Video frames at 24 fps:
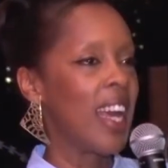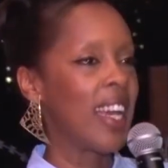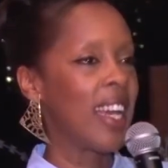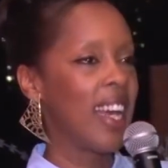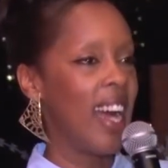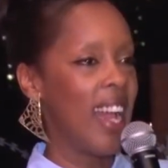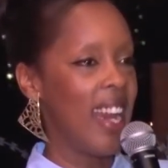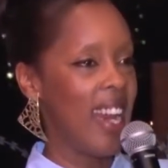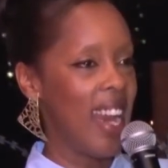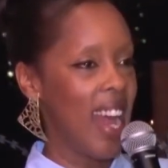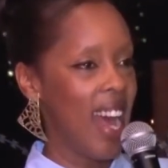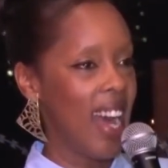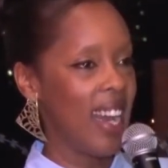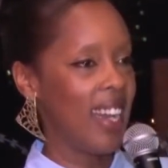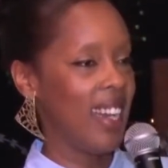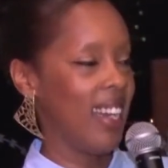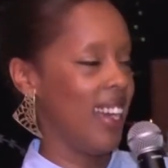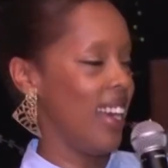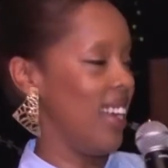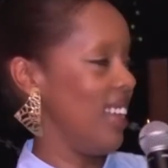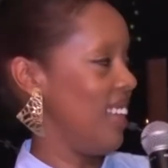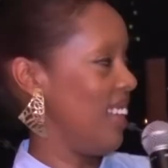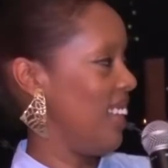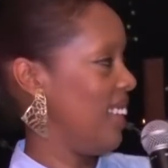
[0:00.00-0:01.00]

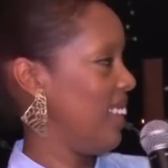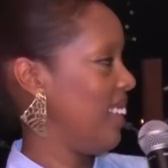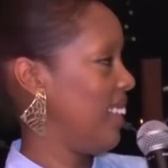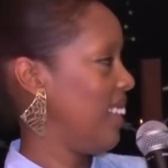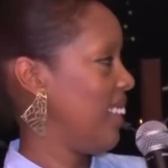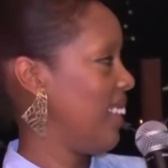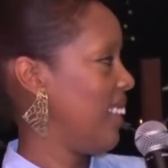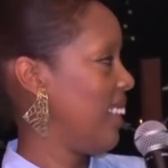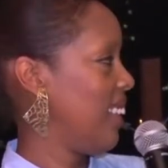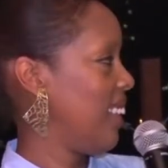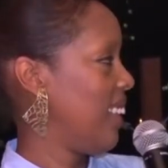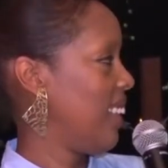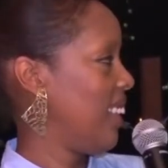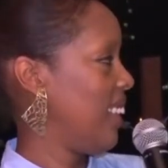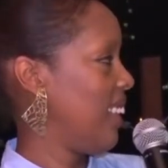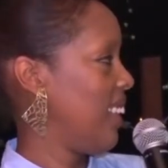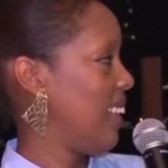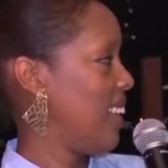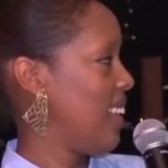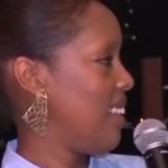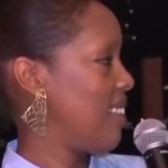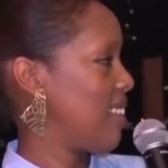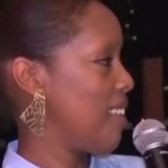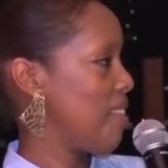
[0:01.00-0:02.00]
Kanaka.
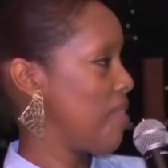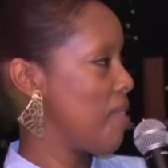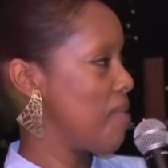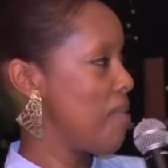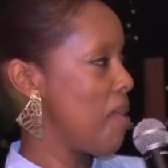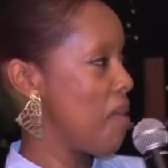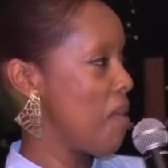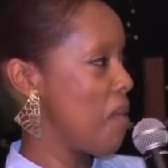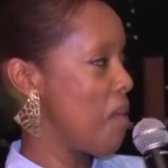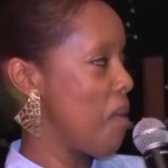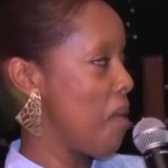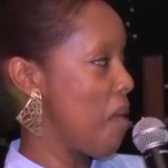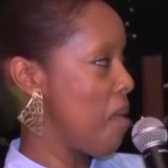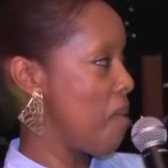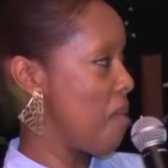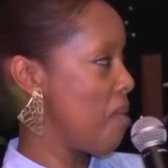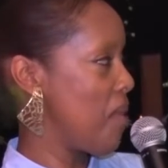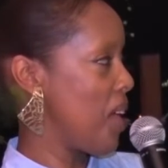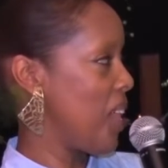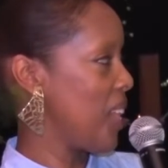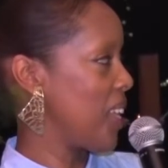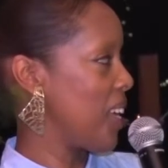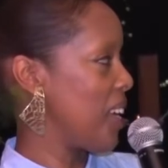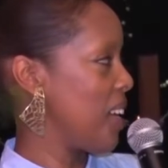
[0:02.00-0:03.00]
Let's give him a
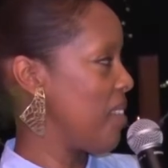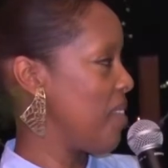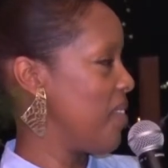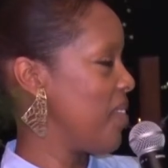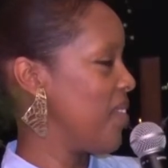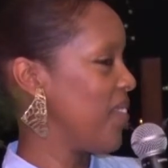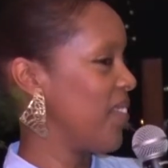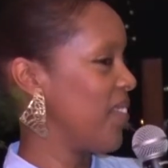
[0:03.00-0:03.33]
warm welcome.